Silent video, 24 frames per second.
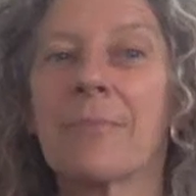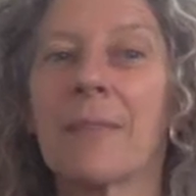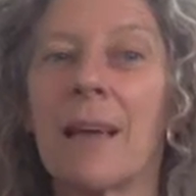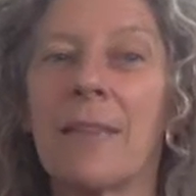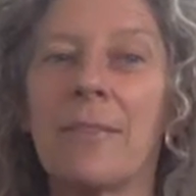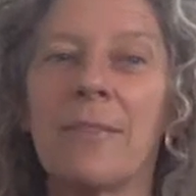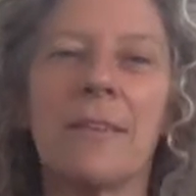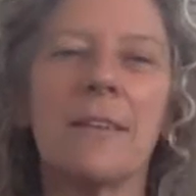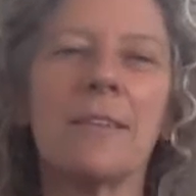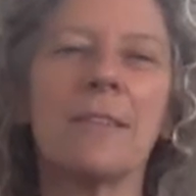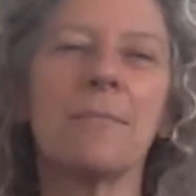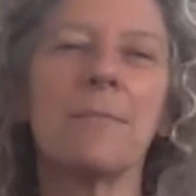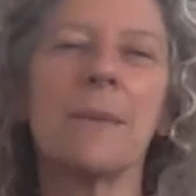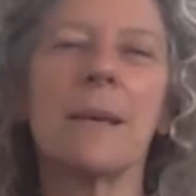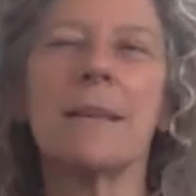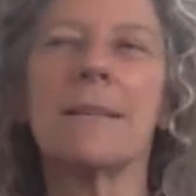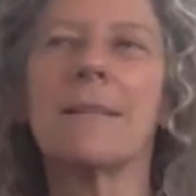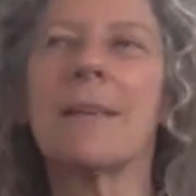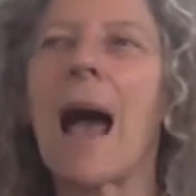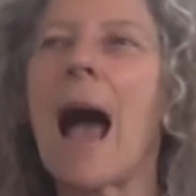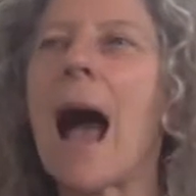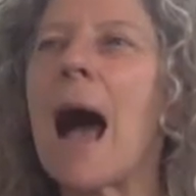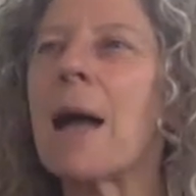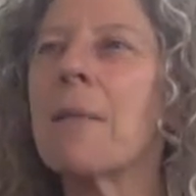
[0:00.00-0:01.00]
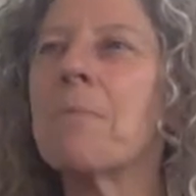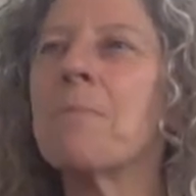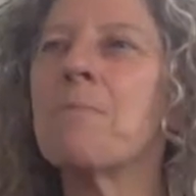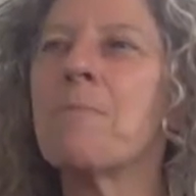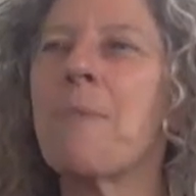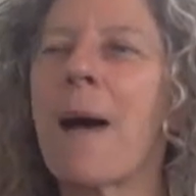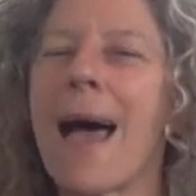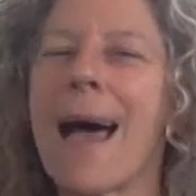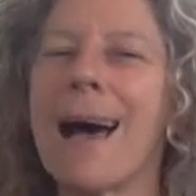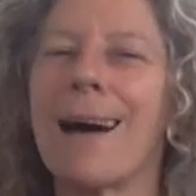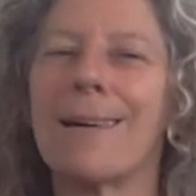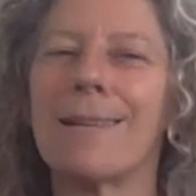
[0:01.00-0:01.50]
and this means
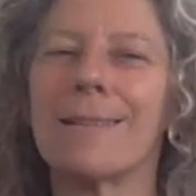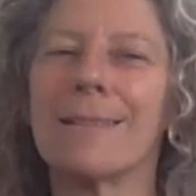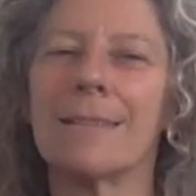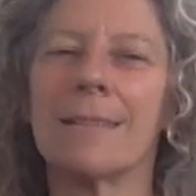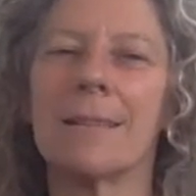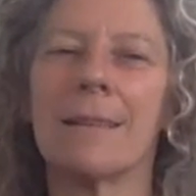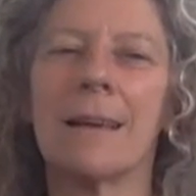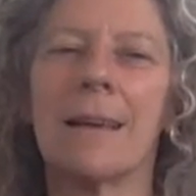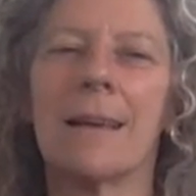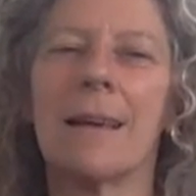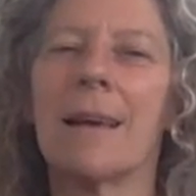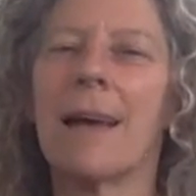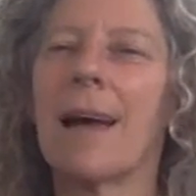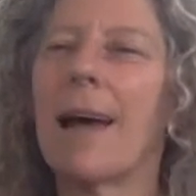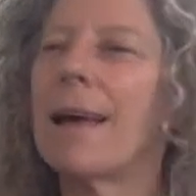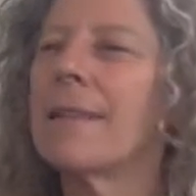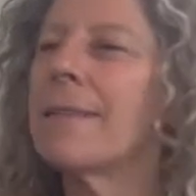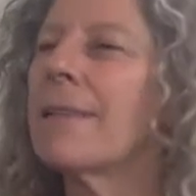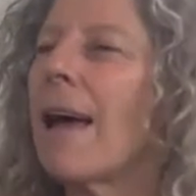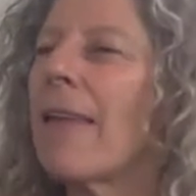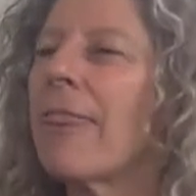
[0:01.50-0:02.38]
unbound. And